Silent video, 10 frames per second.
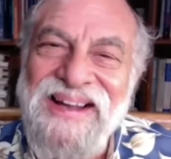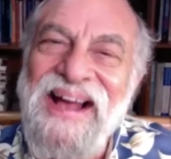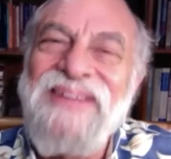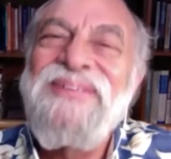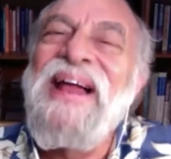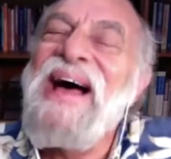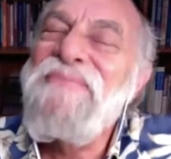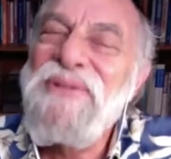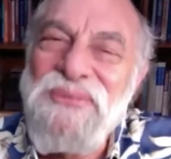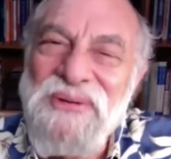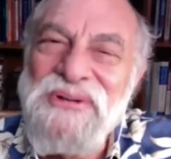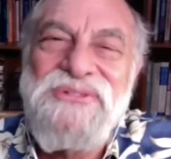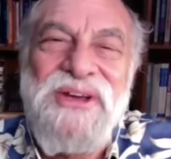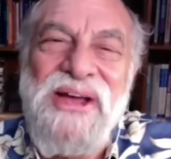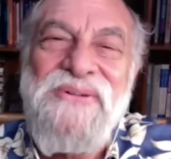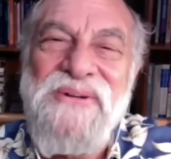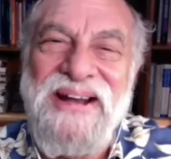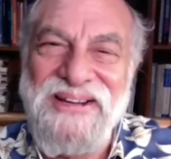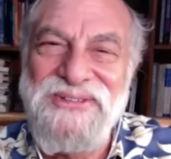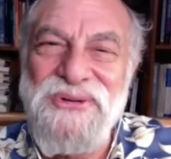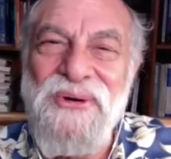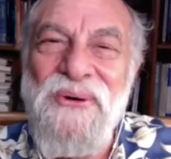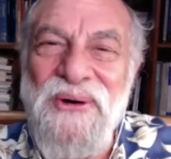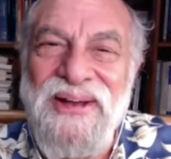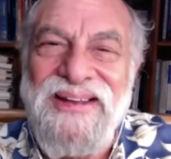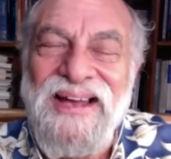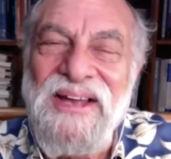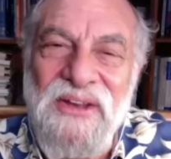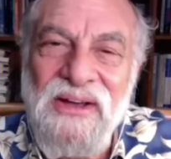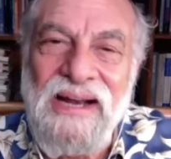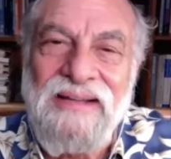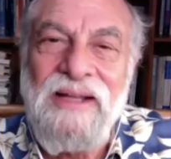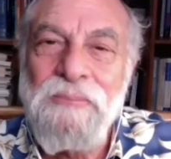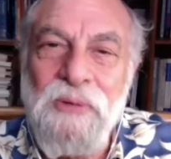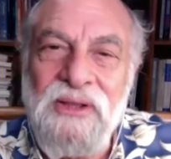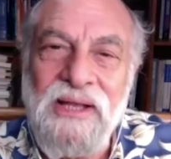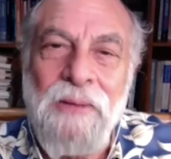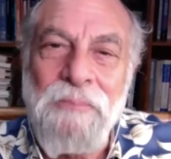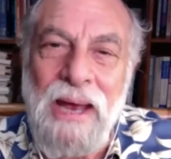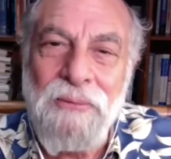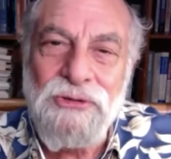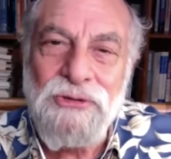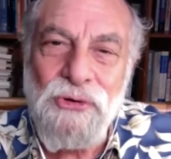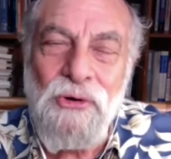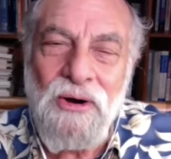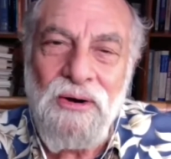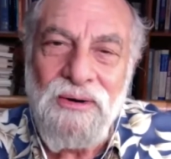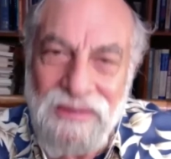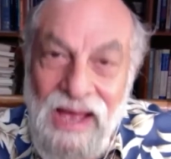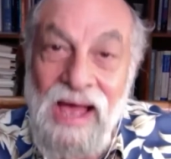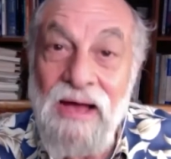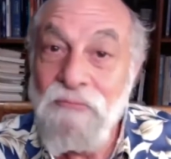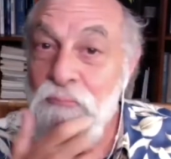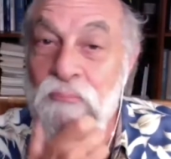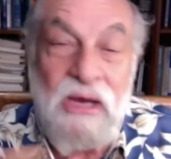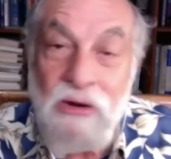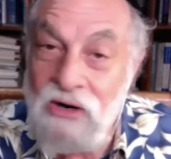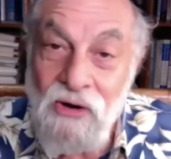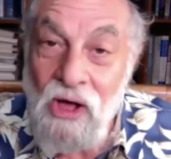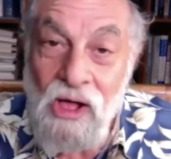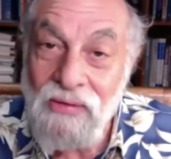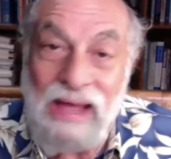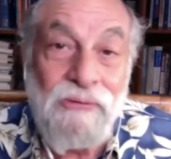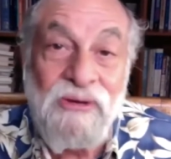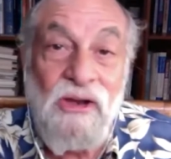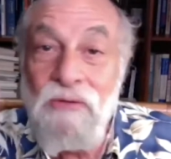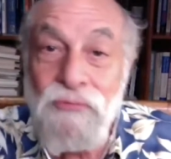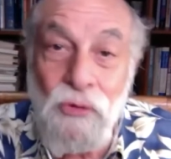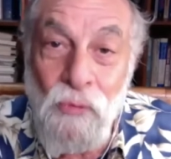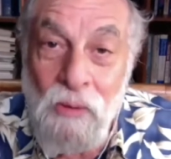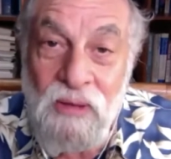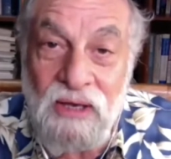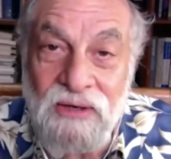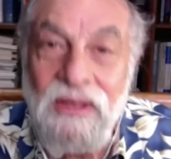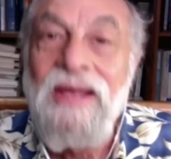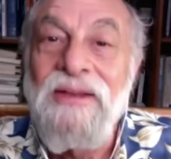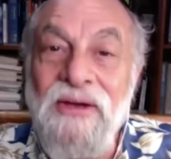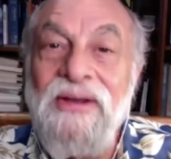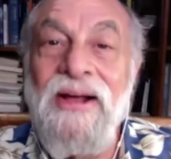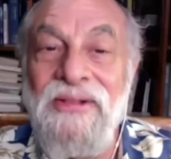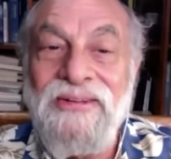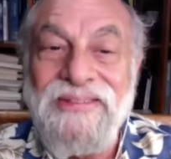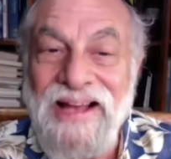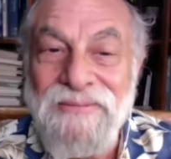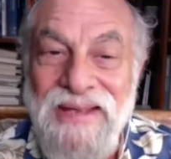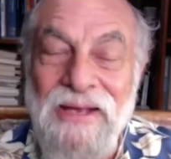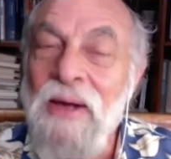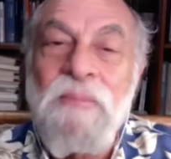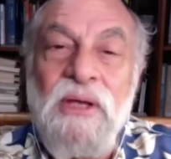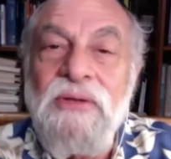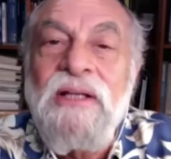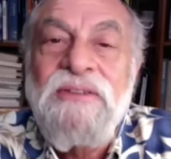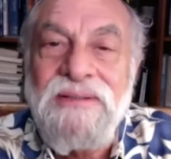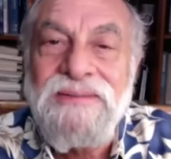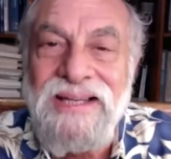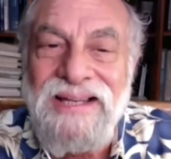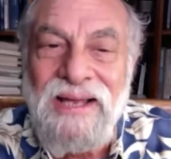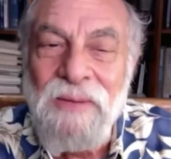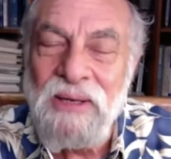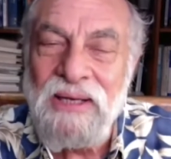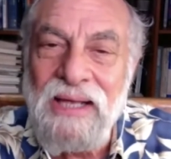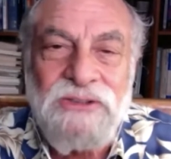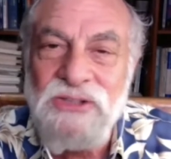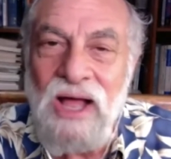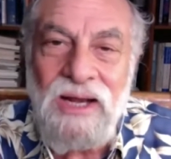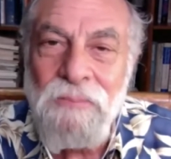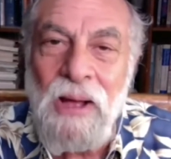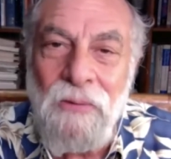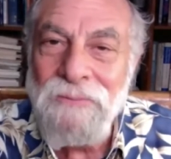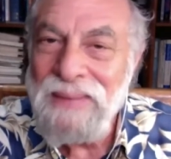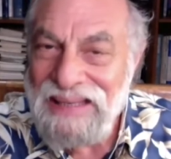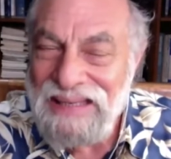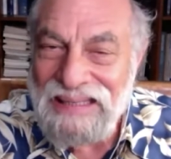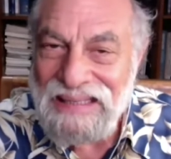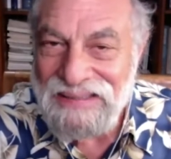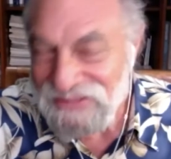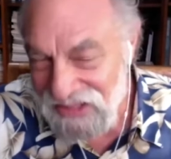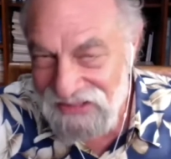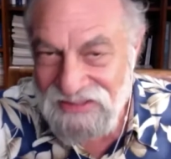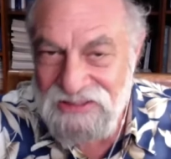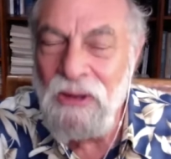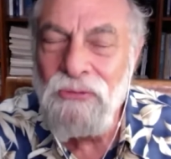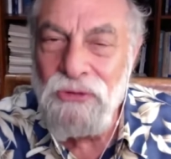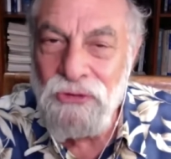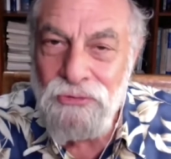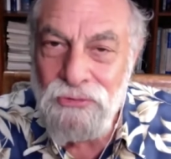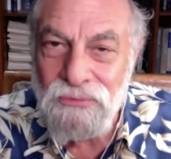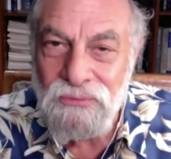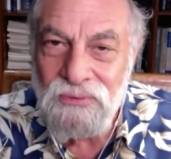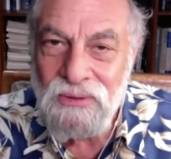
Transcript: That's what happens when you're generating joy. You're going to end up looking like a Barry Shore. Yeah, beard and all. I don't care if you're a woman. You're going to look like me. See, but again, it's not about me. It's about you.